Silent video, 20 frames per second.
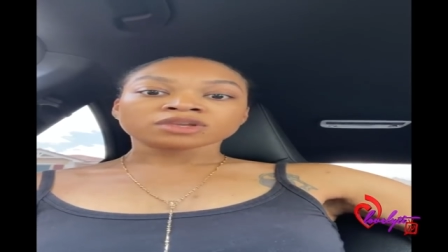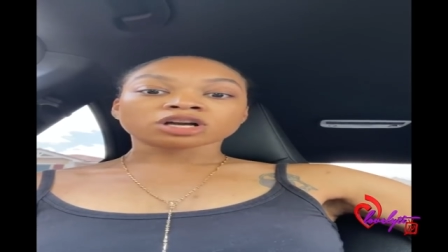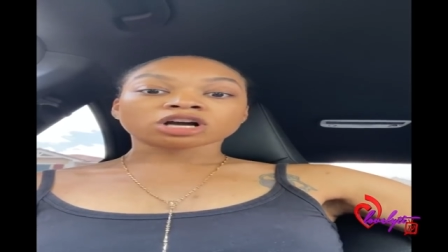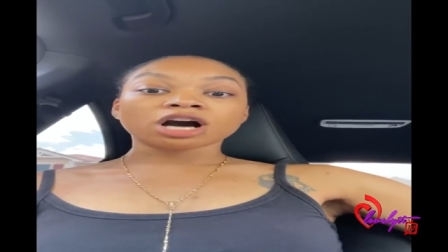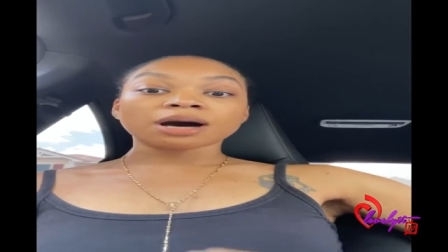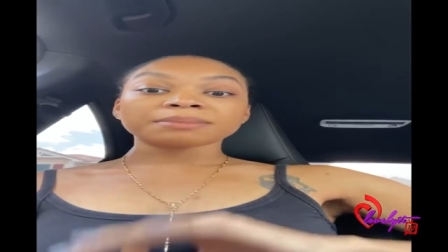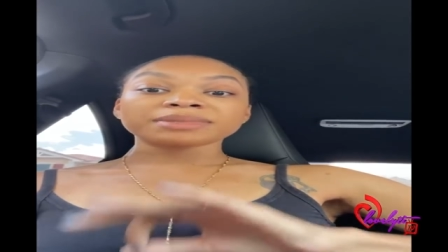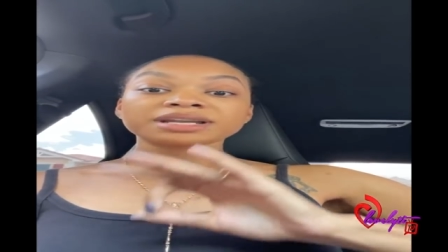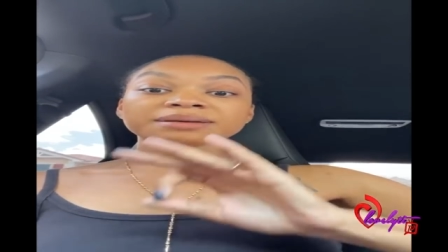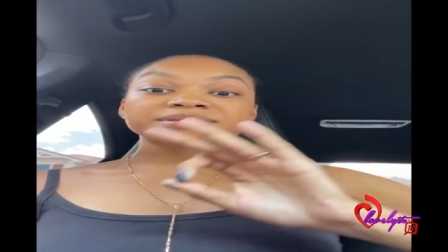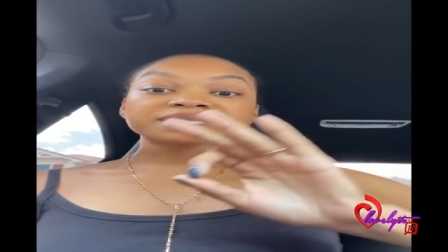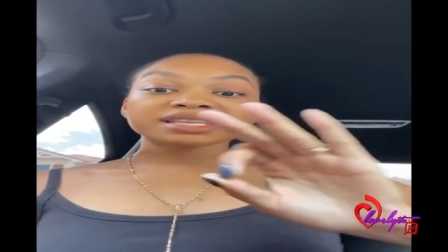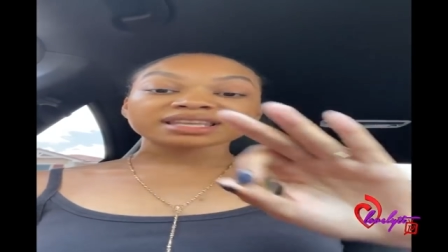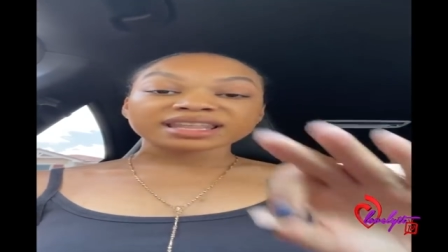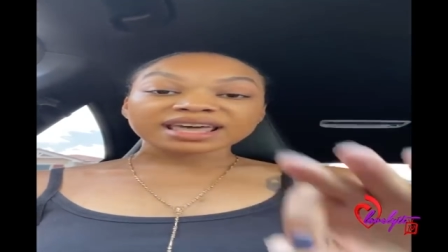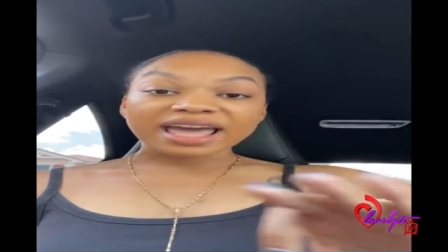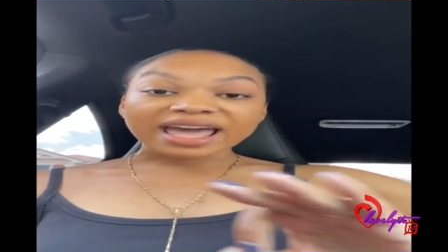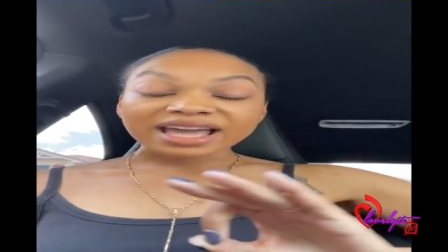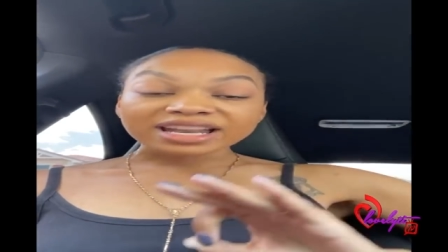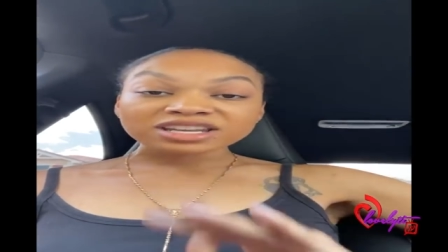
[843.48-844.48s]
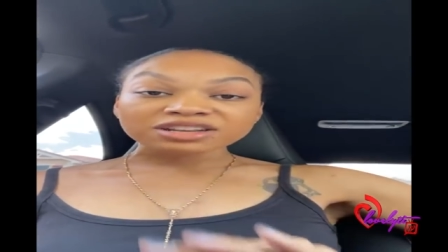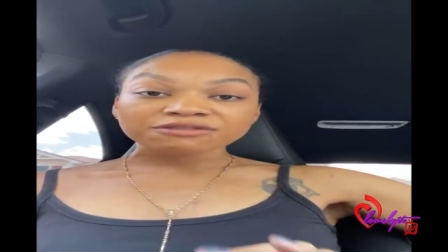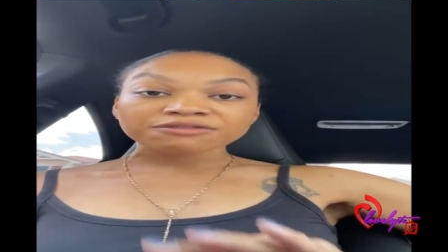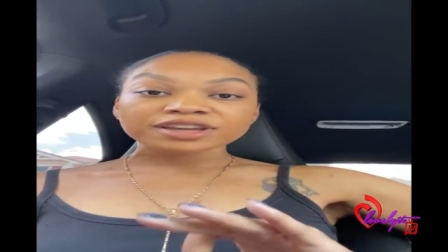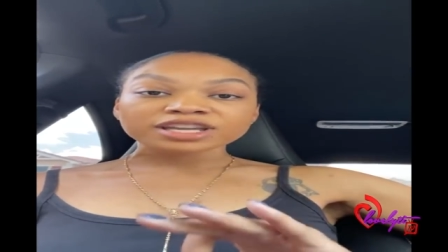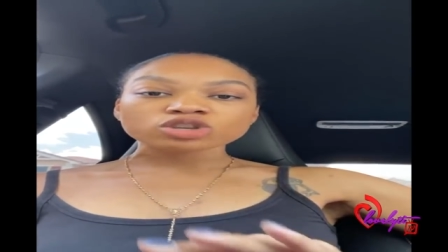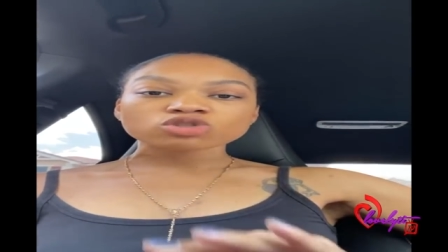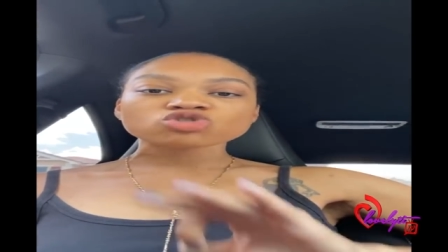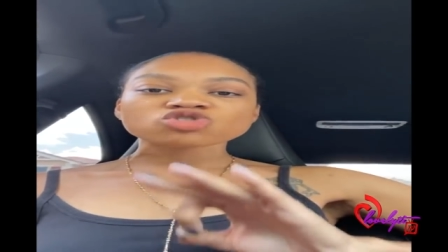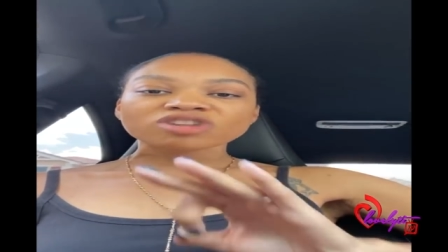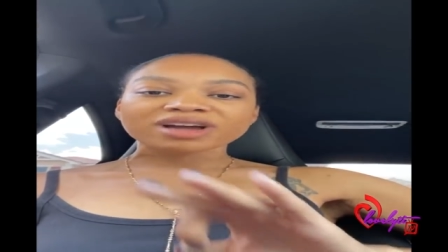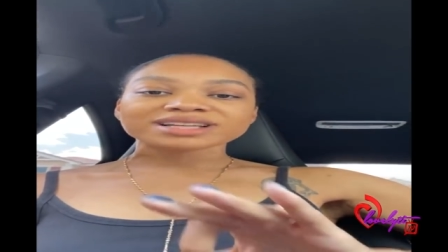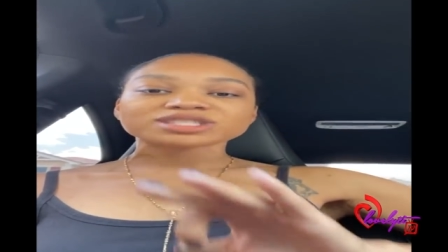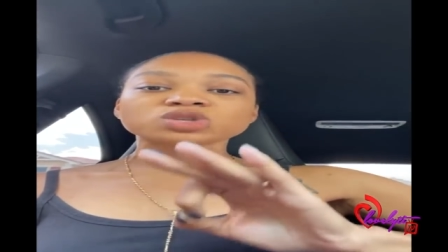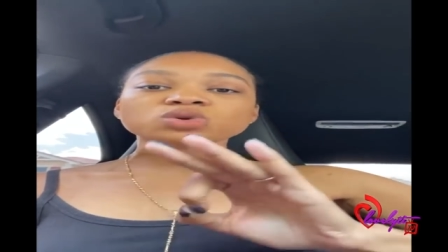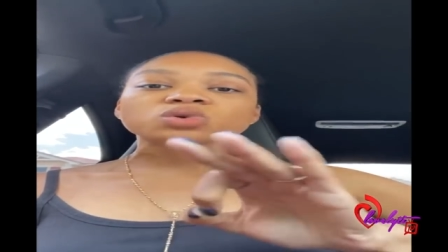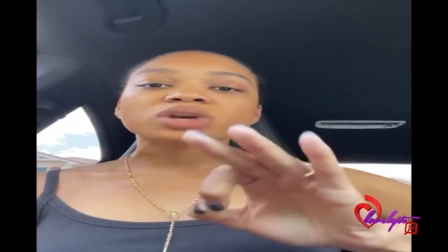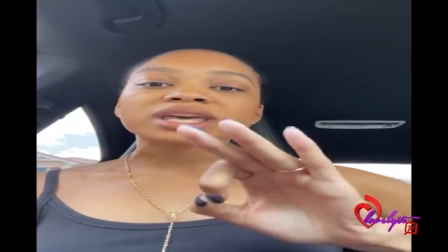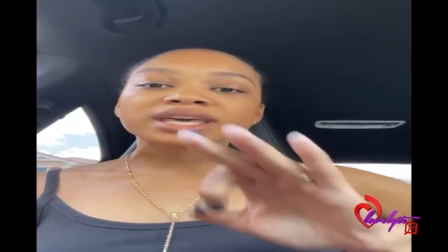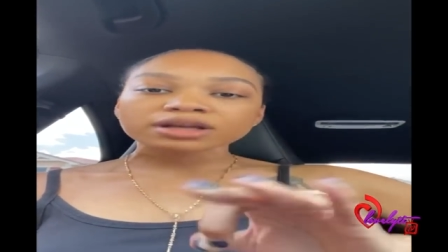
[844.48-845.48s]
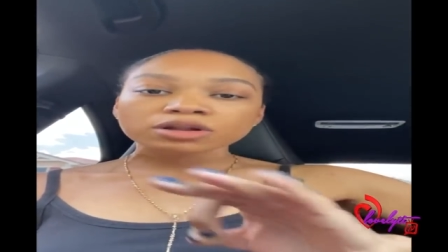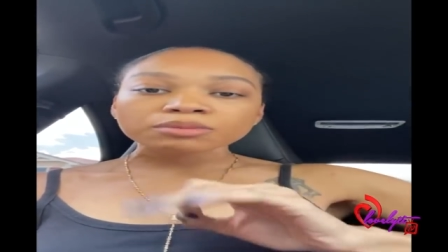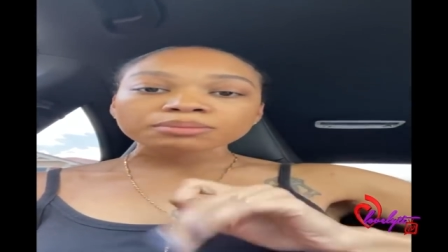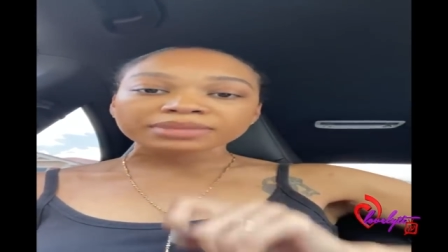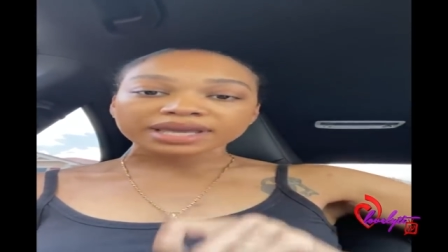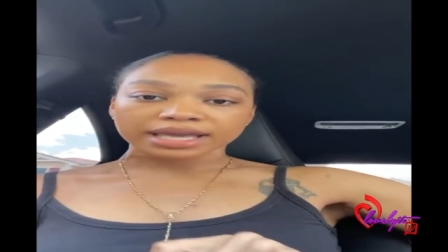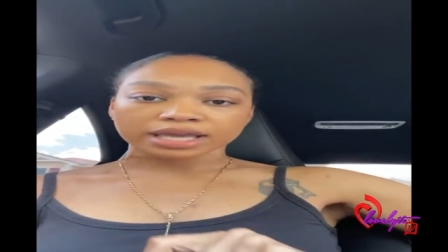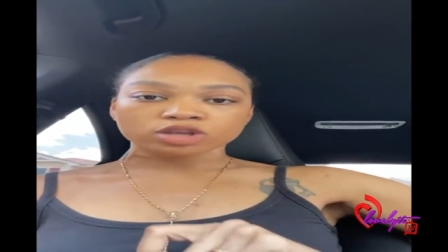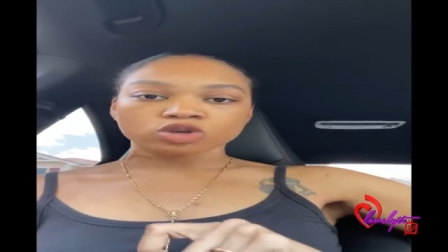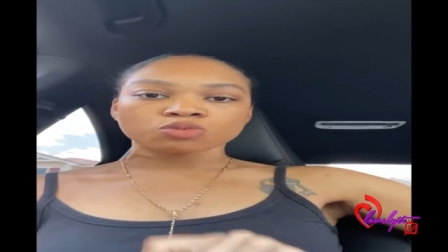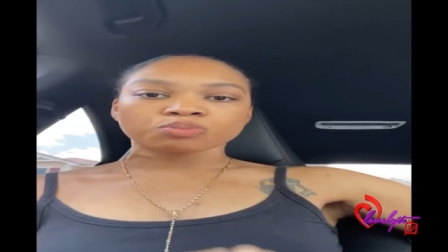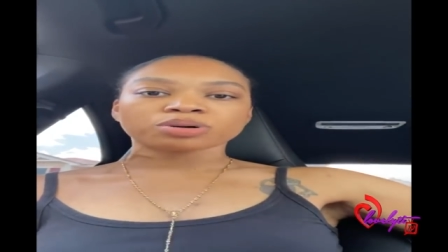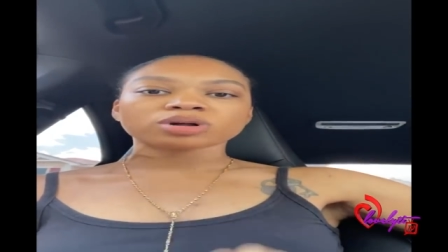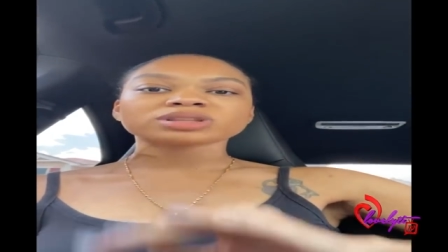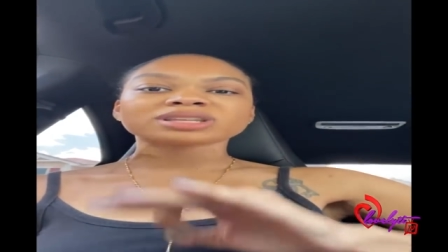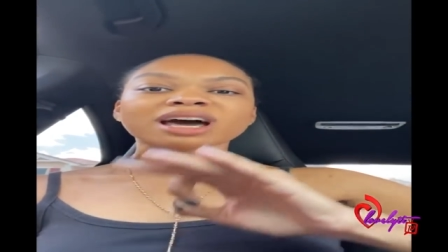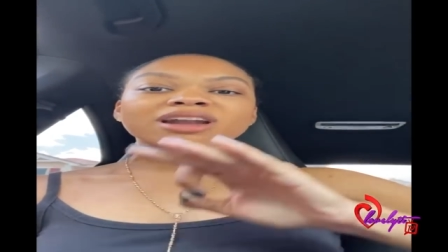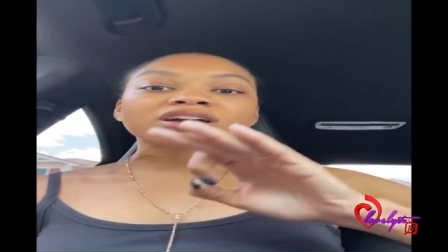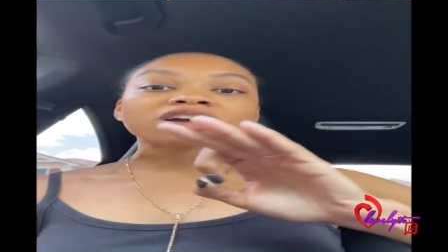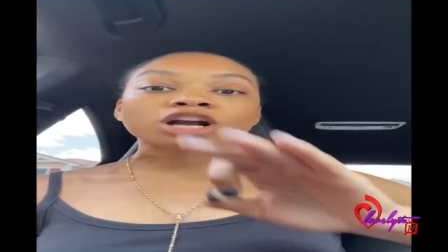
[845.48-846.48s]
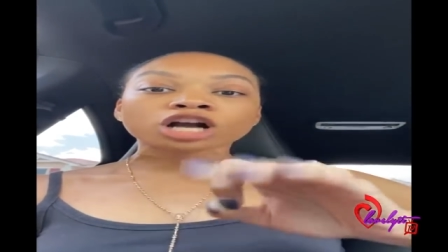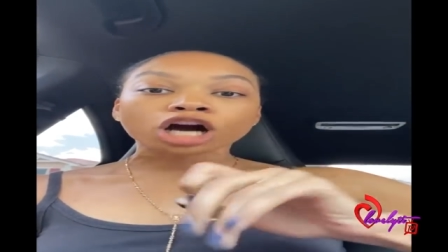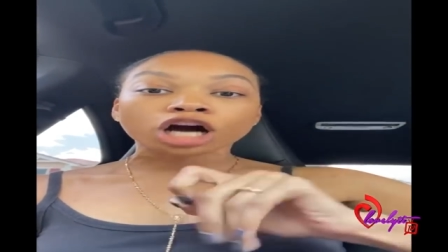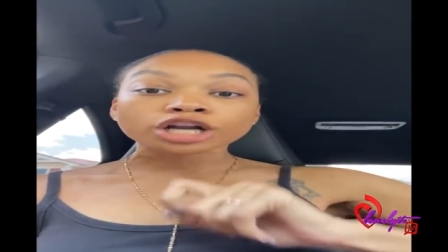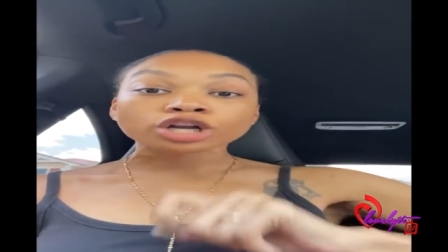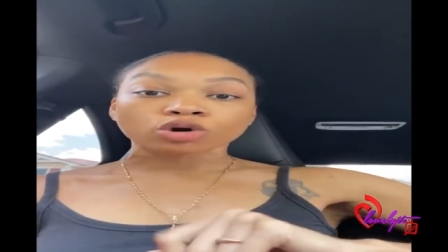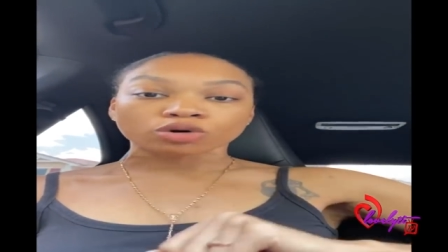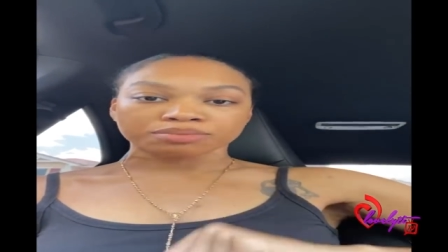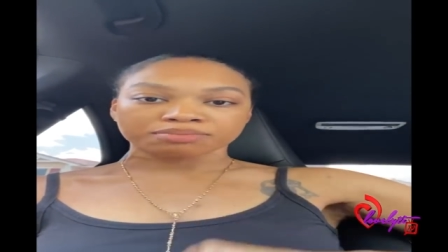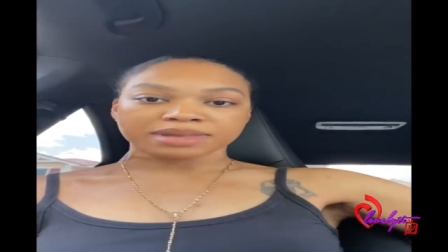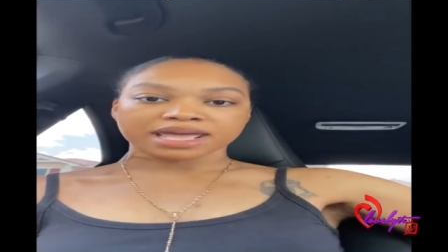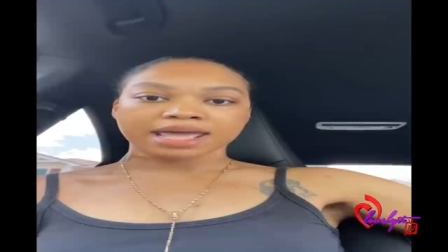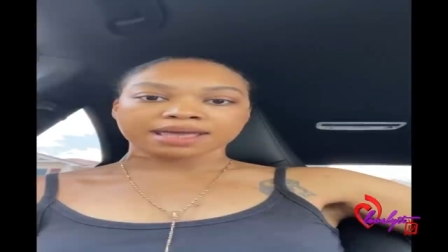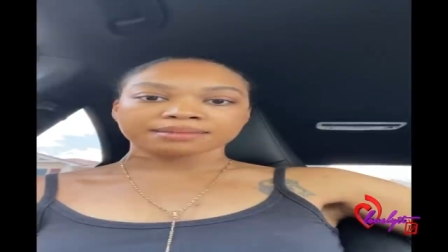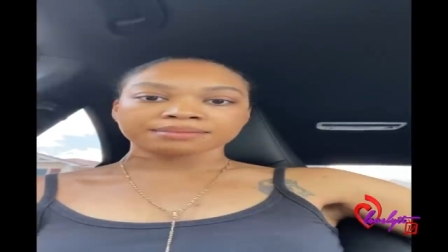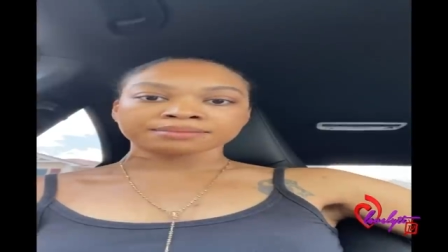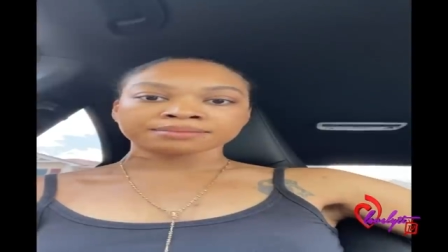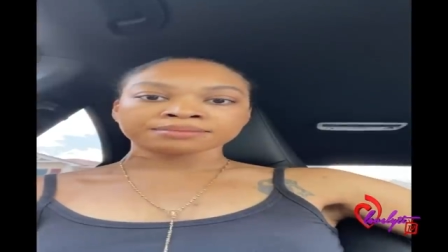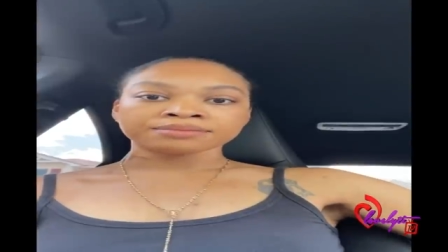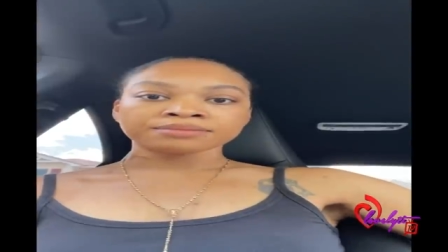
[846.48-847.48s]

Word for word: Coming up to the end of it, you tried to kill me. You pulled out a gun on me.